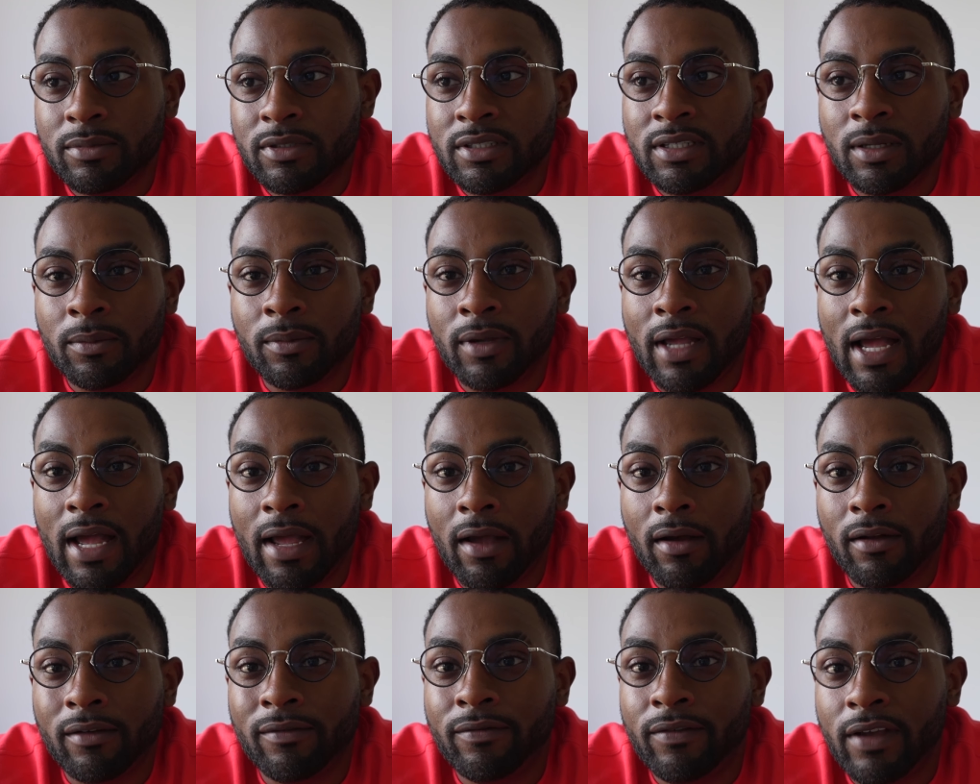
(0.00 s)
but some guy
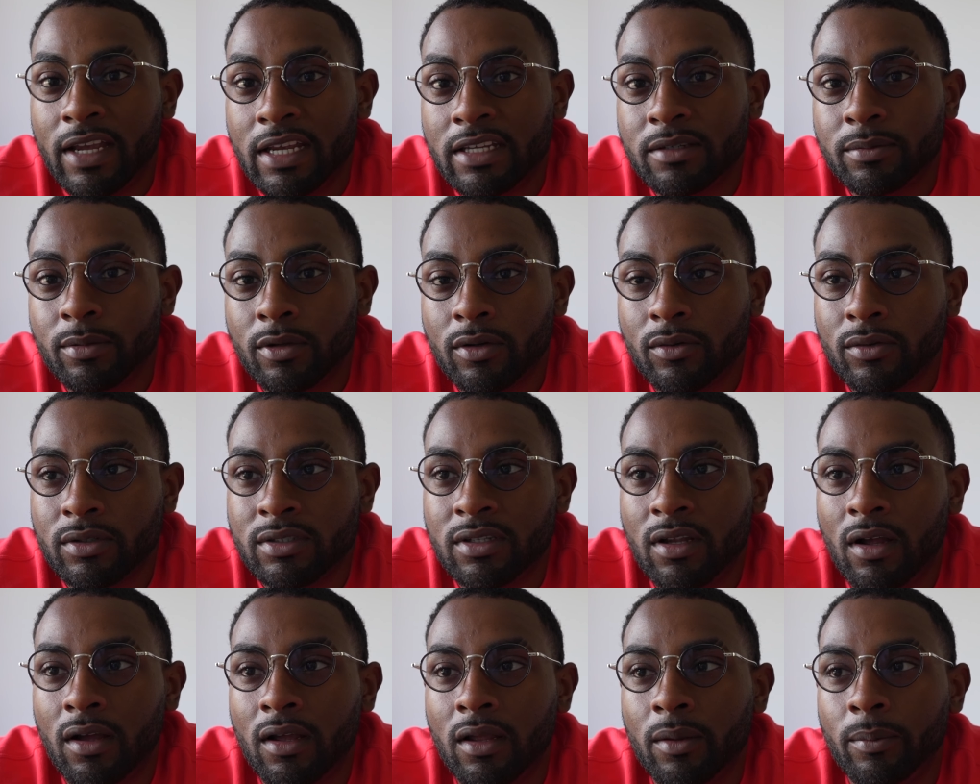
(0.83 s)
on Facebook was
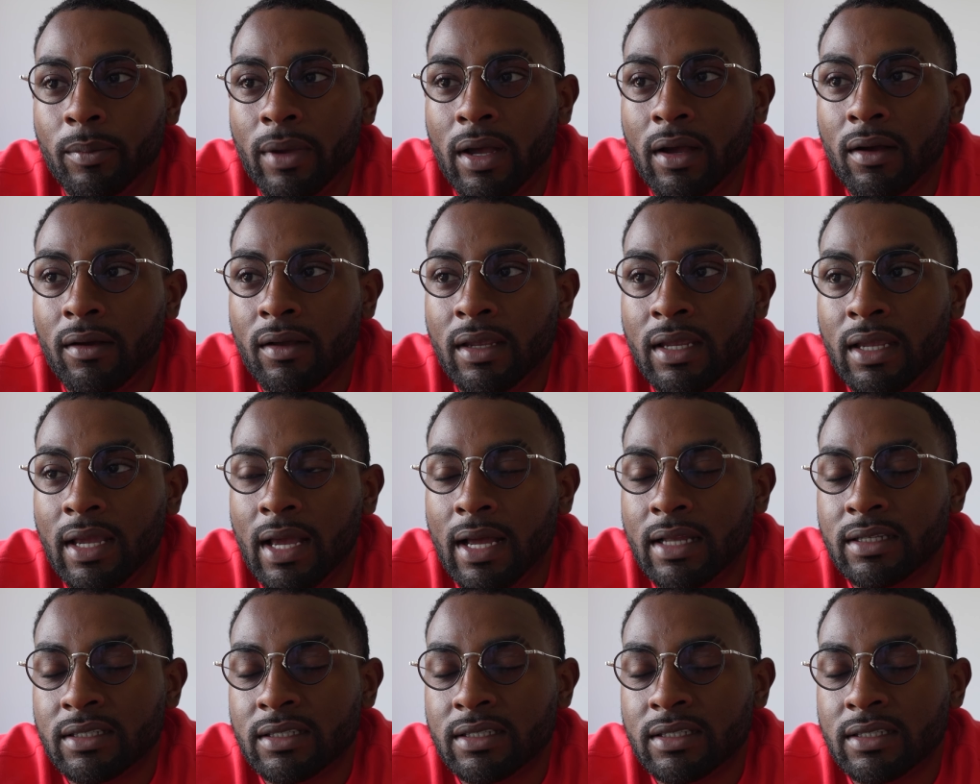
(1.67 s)
talking about he got